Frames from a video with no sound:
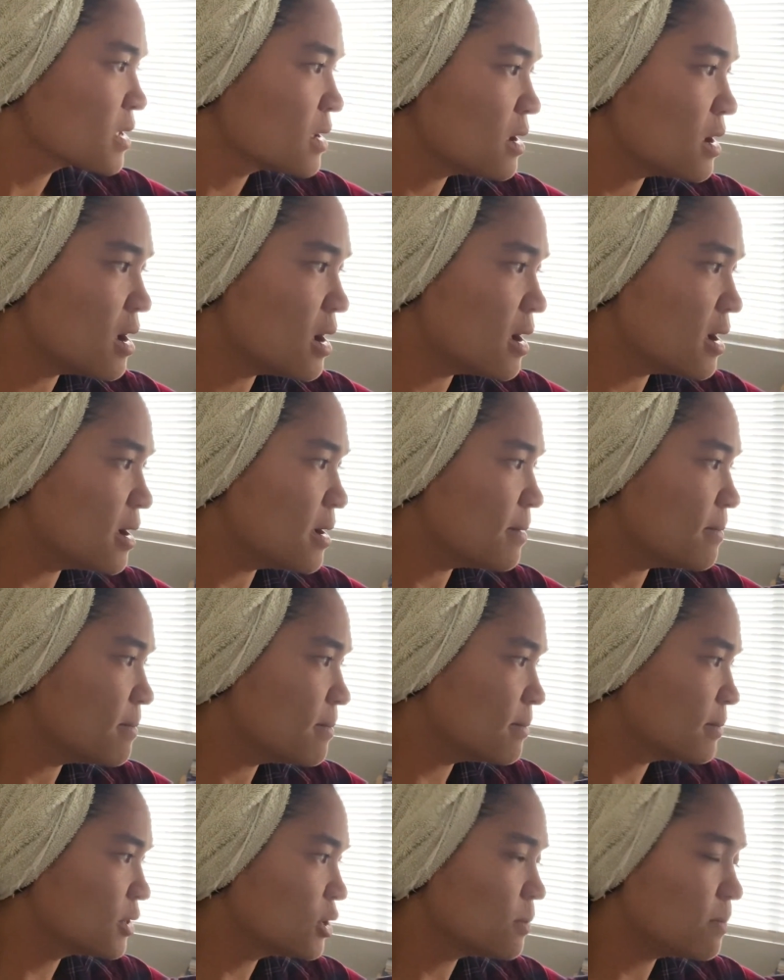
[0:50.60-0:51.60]

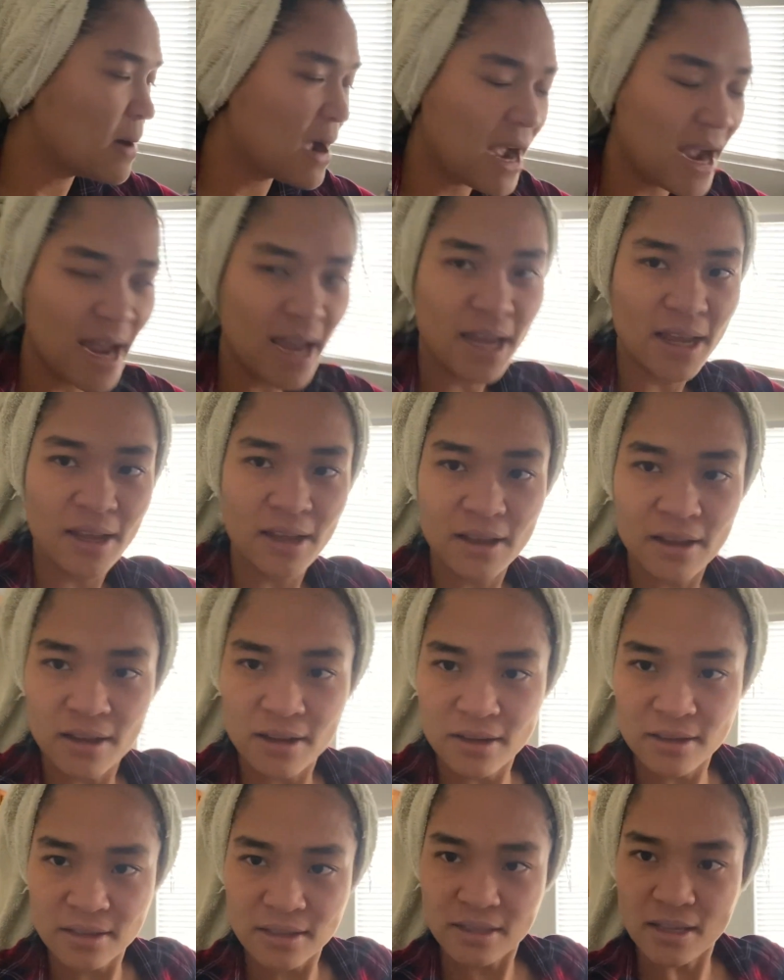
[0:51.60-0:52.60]
Um, to buy
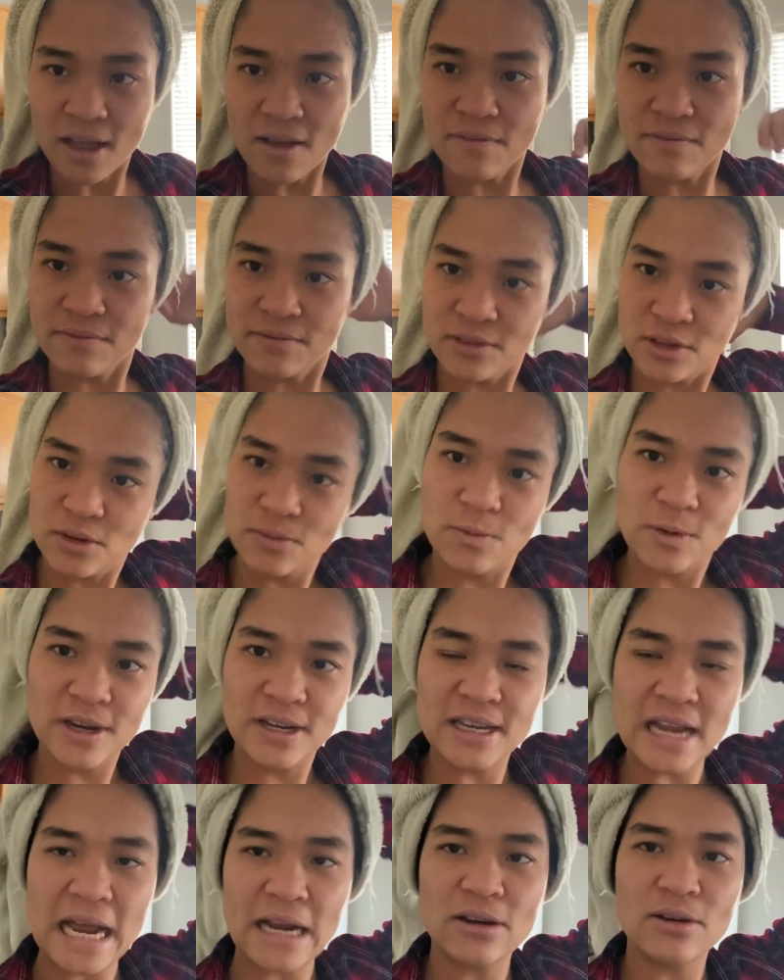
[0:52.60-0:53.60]
stuff to
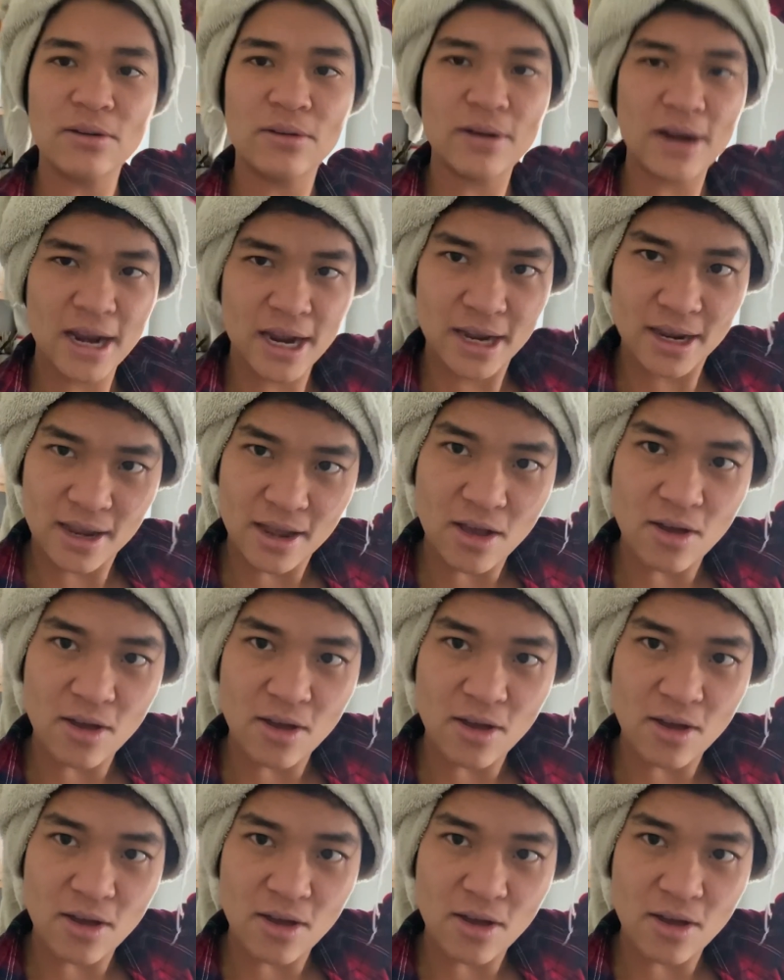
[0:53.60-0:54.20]
redecorate.